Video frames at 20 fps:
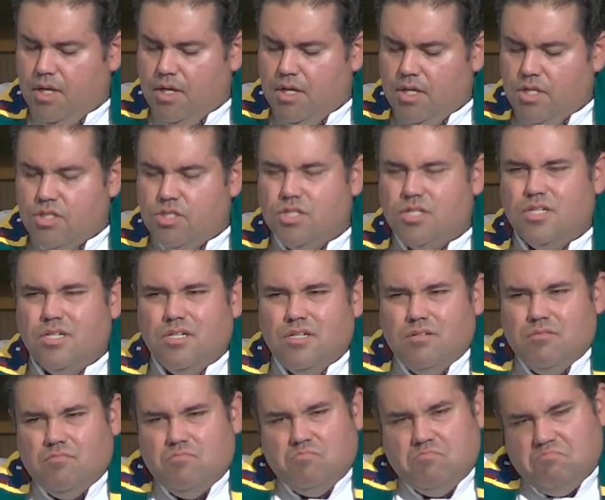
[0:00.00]

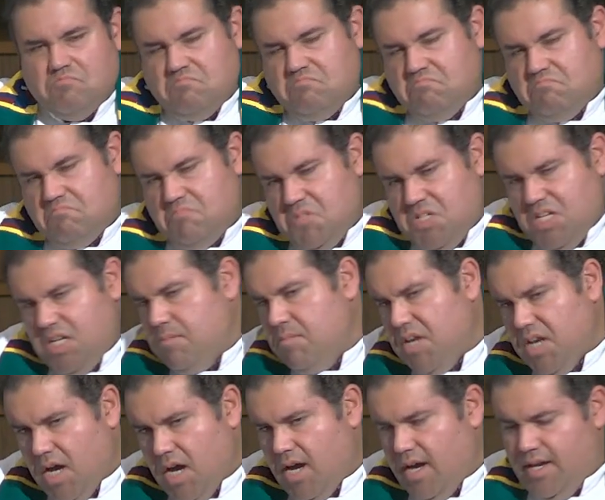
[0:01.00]
to
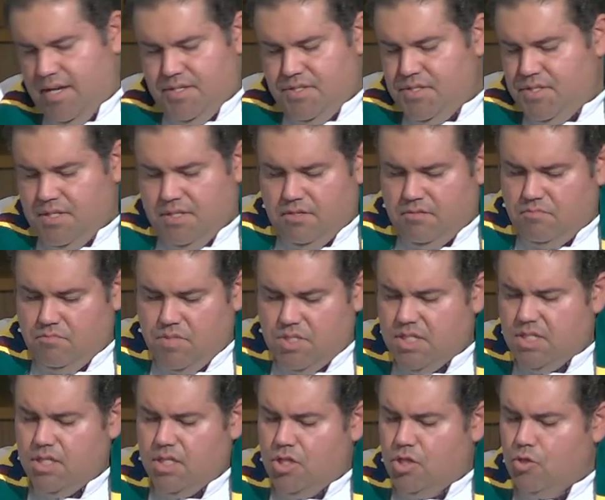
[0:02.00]
demonize and
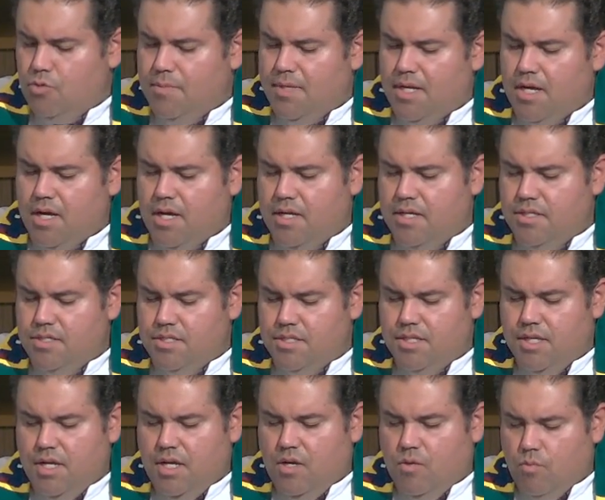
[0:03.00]
dehumanize
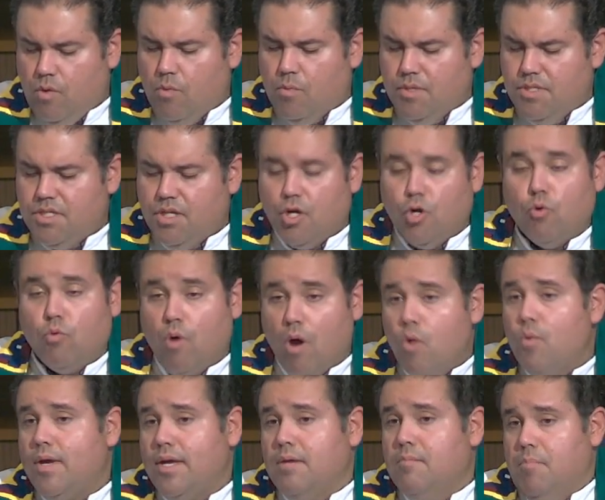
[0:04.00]
what was a
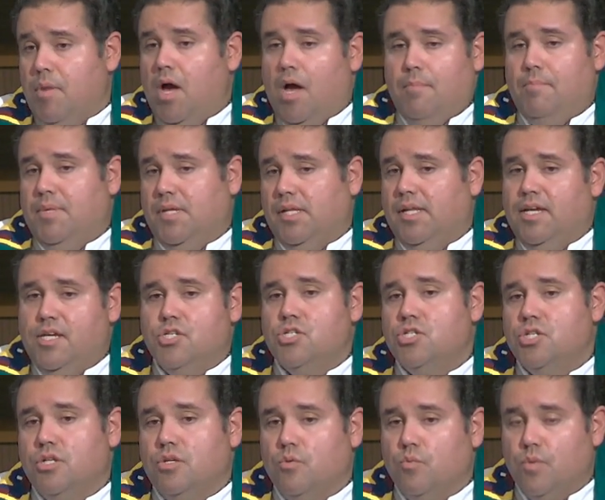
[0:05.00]
growing
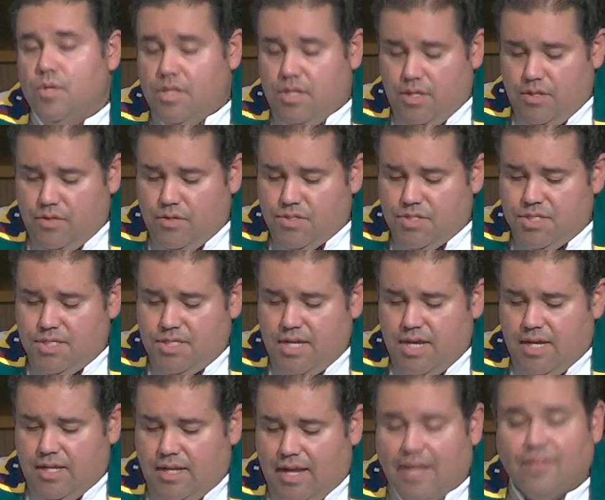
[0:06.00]
population within the
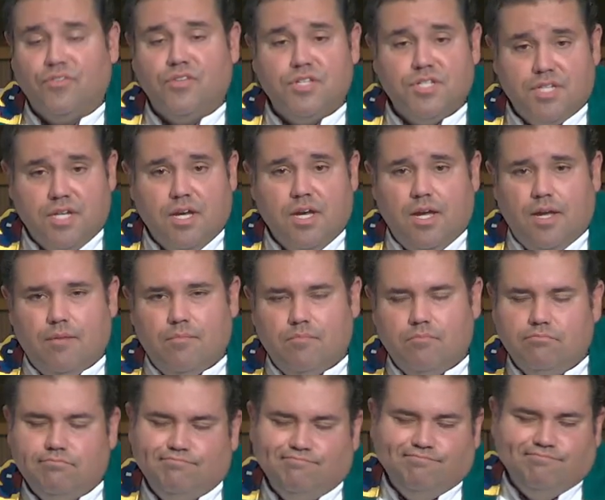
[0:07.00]
state at the time.
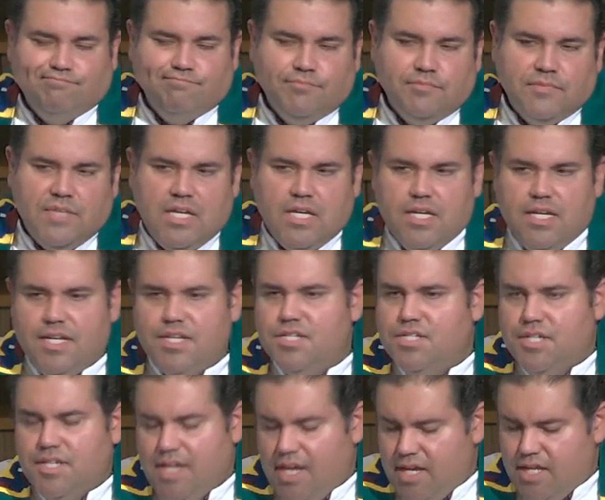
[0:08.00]
In
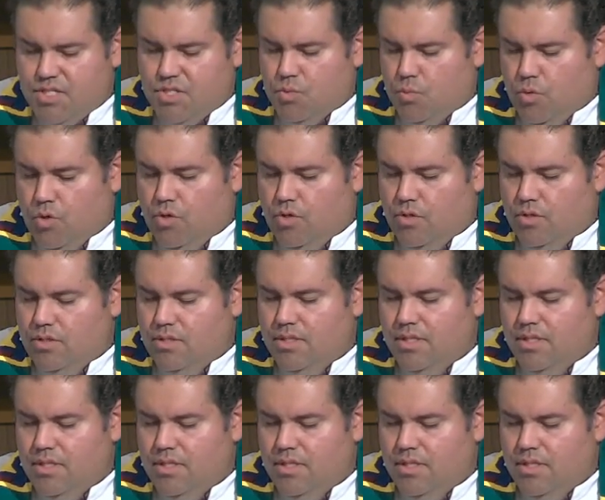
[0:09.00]
today's world,